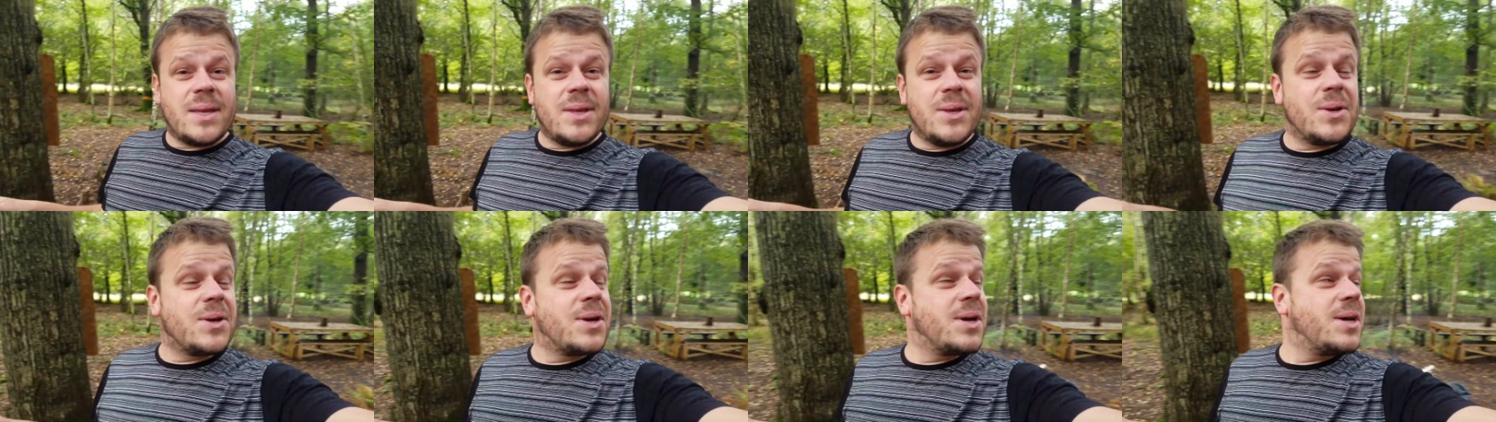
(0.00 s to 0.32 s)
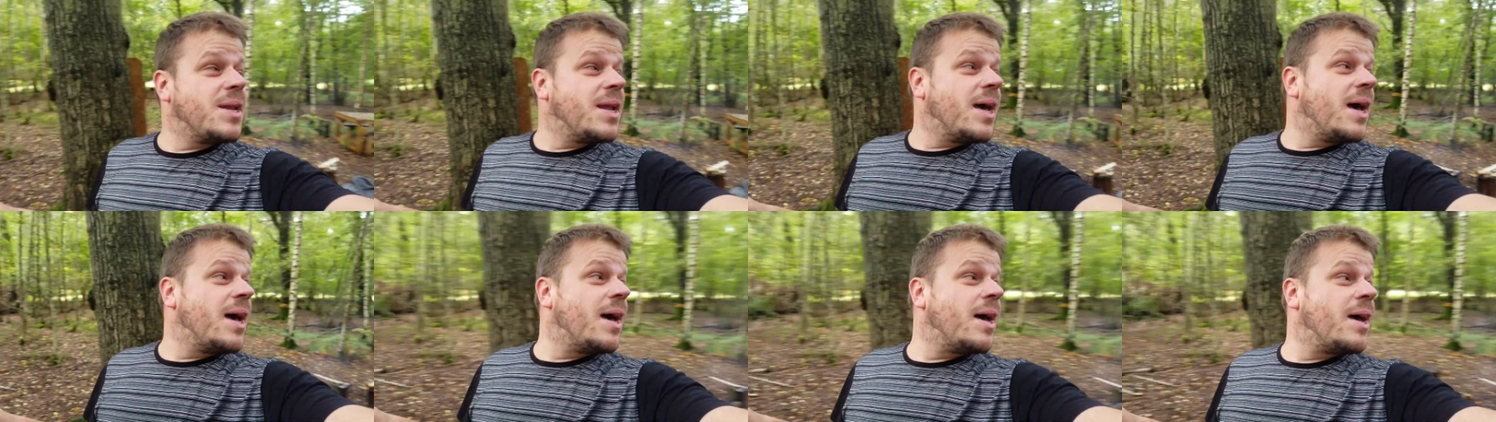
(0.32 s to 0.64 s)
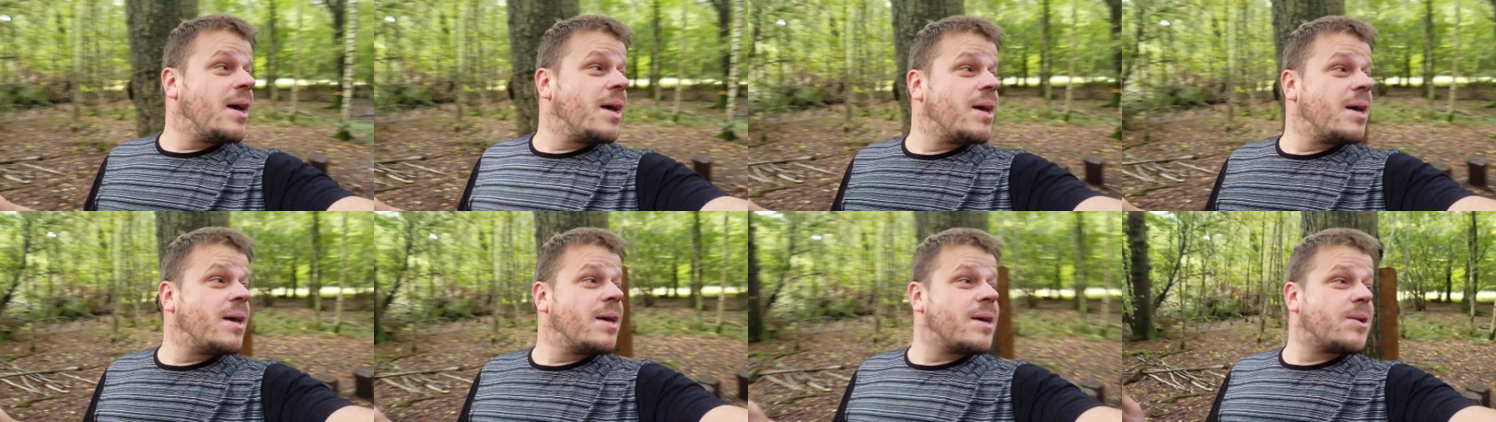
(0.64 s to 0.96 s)
You can
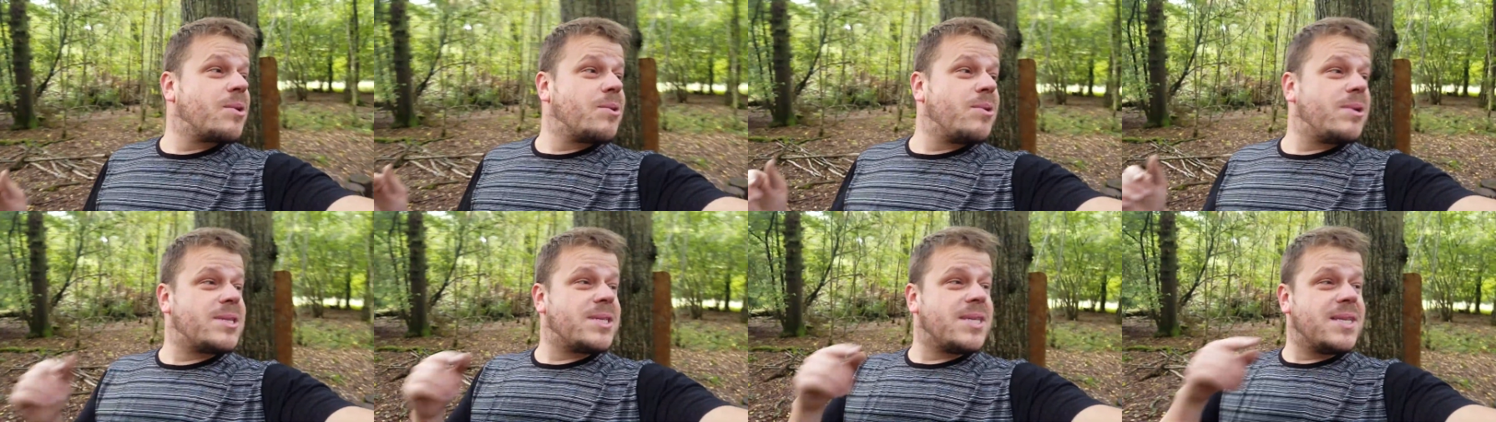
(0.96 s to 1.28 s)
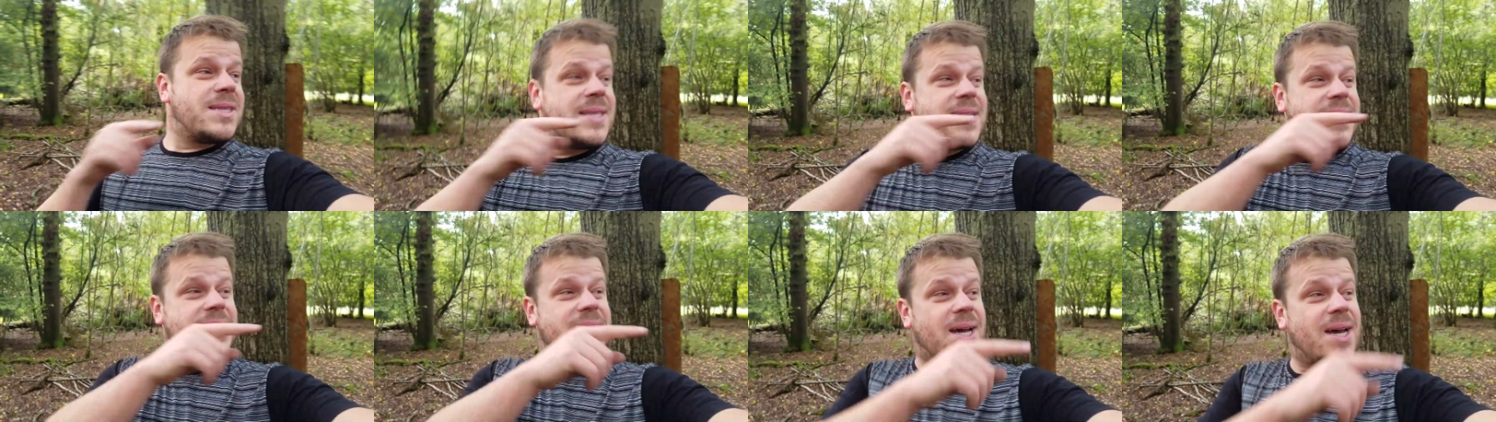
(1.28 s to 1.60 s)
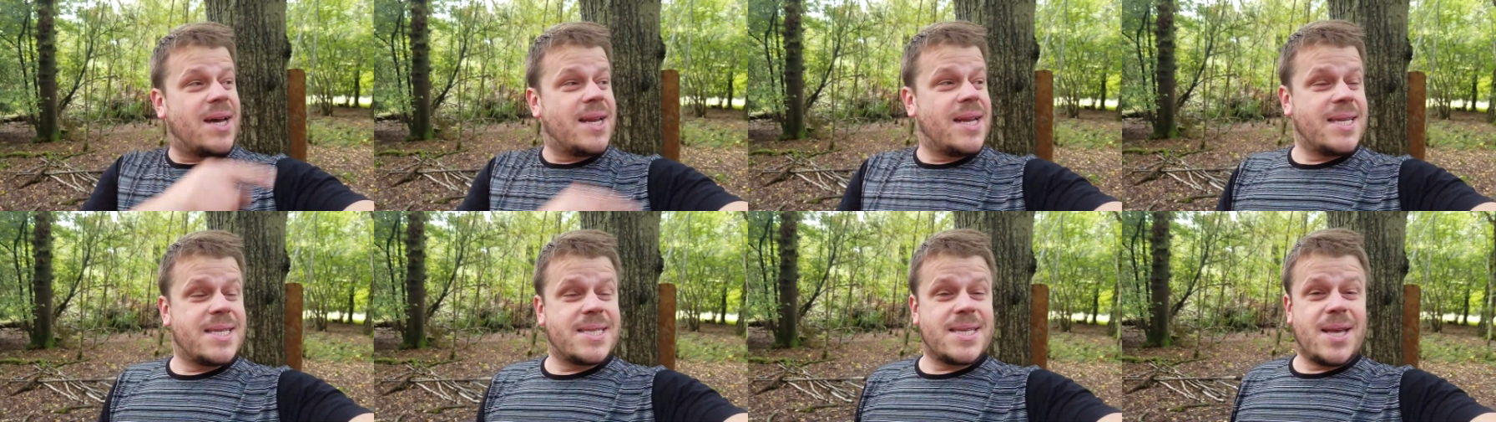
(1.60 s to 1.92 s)
christen the
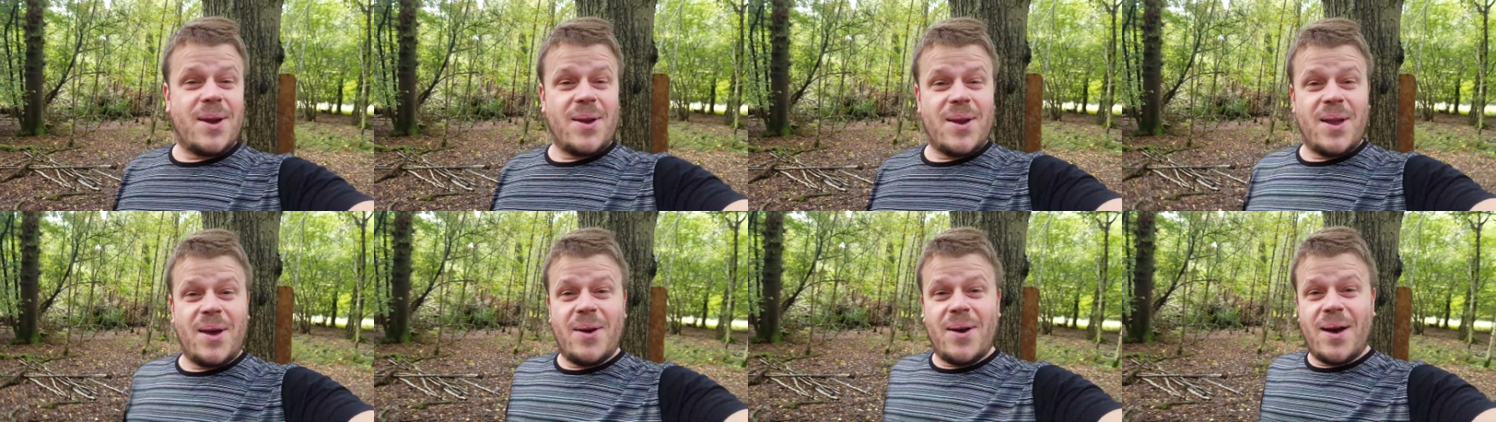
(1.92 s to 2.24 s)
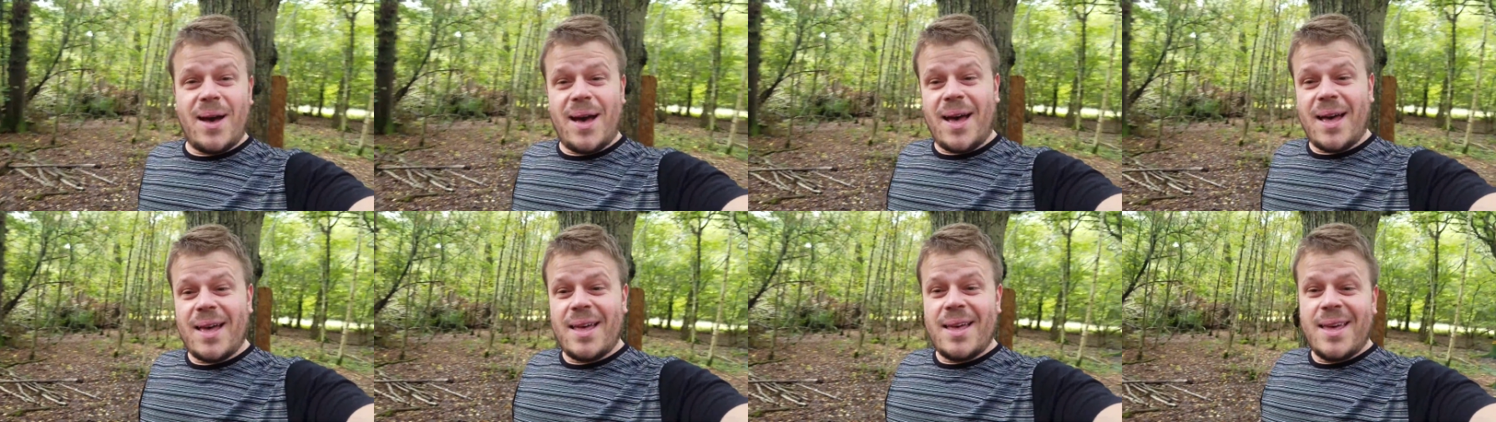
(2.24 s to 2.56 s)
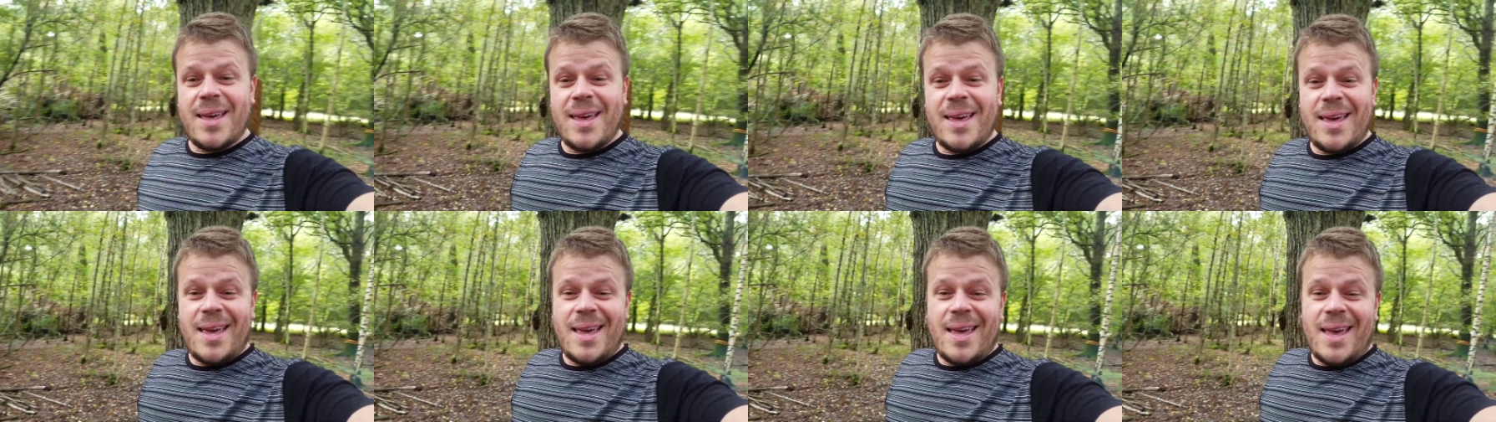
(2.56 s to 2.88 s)
tiny solo hut,
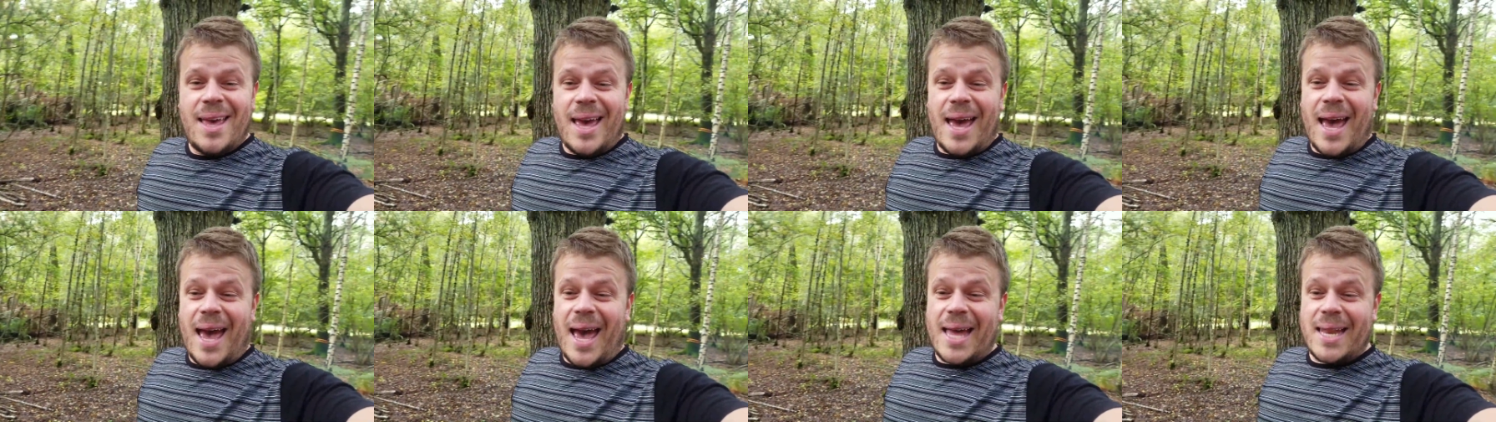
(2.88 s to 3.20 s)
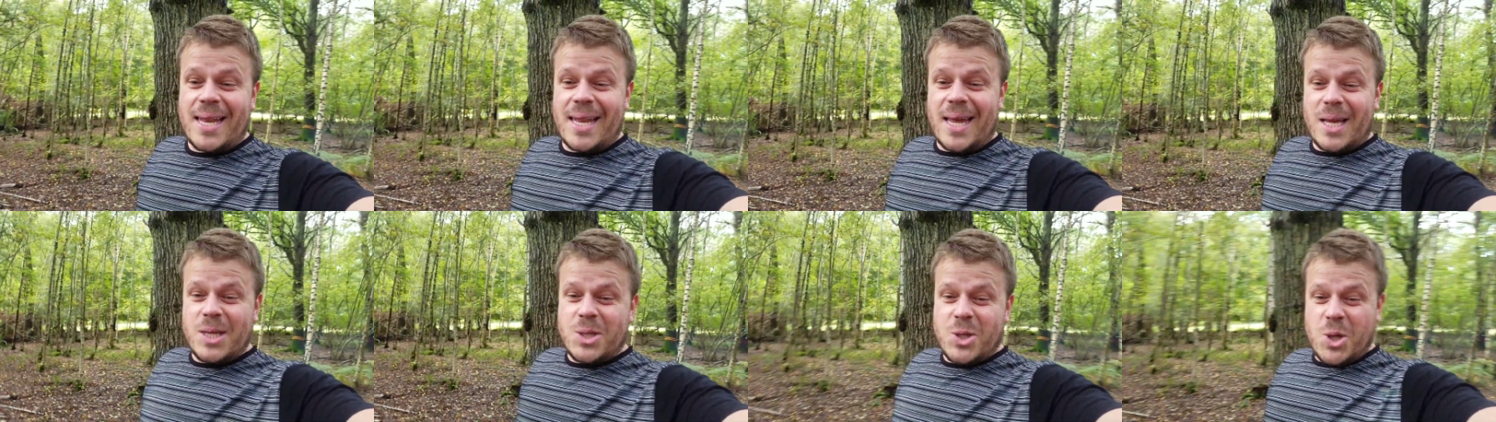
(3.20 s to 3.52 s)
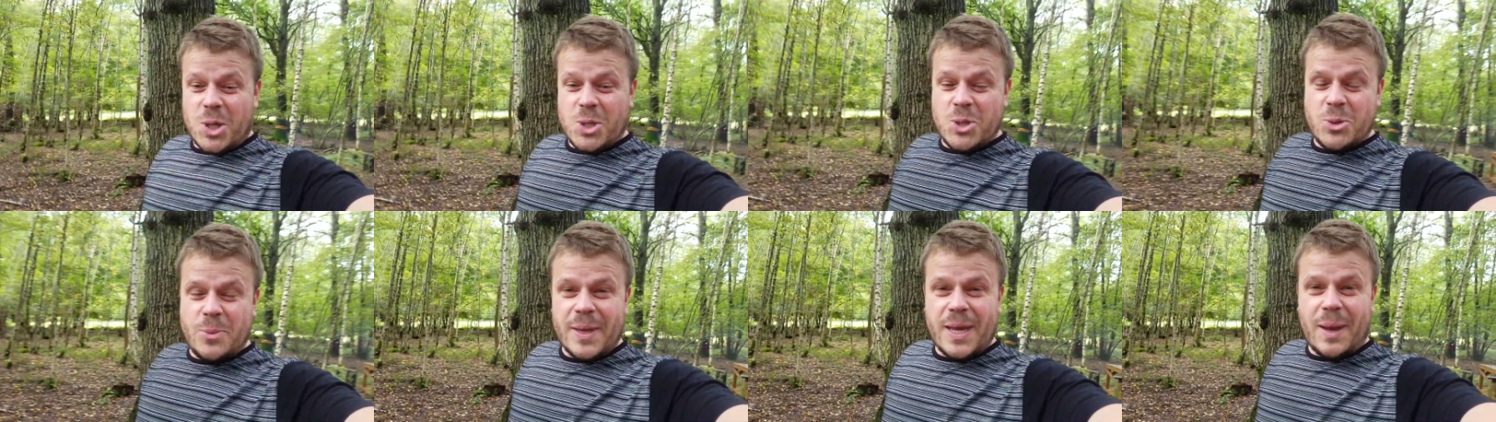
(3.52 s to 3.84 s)
and
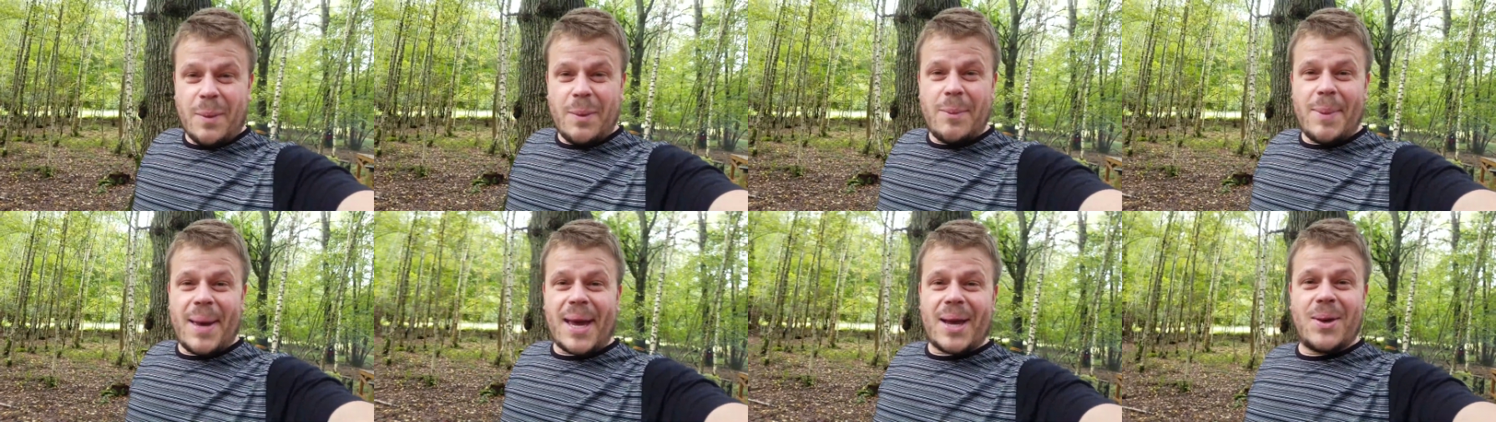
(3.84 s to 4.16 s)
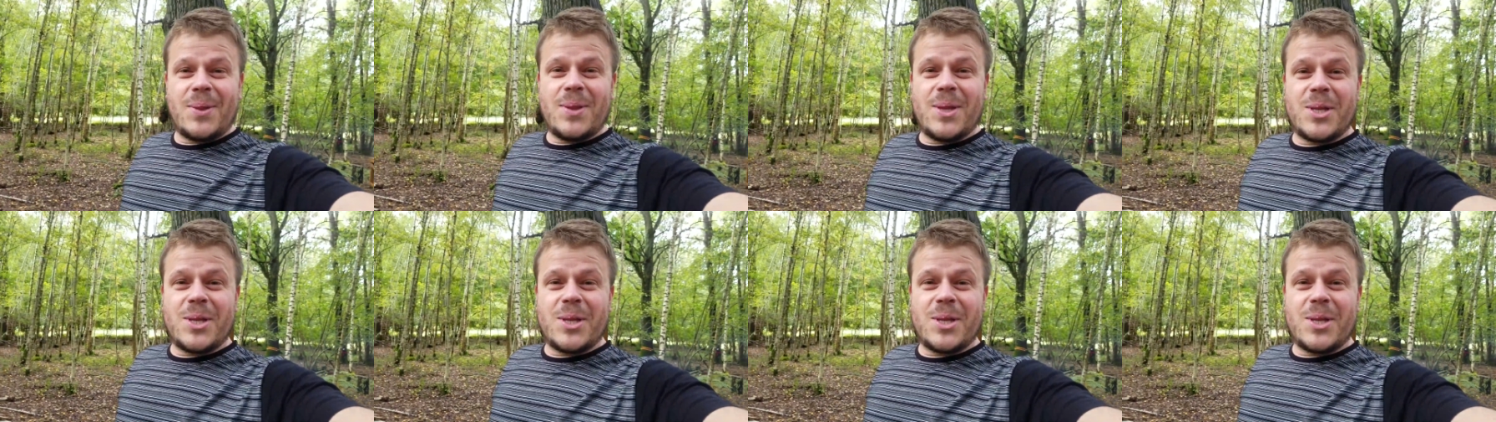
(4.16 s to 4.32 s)
Josh will be coming back on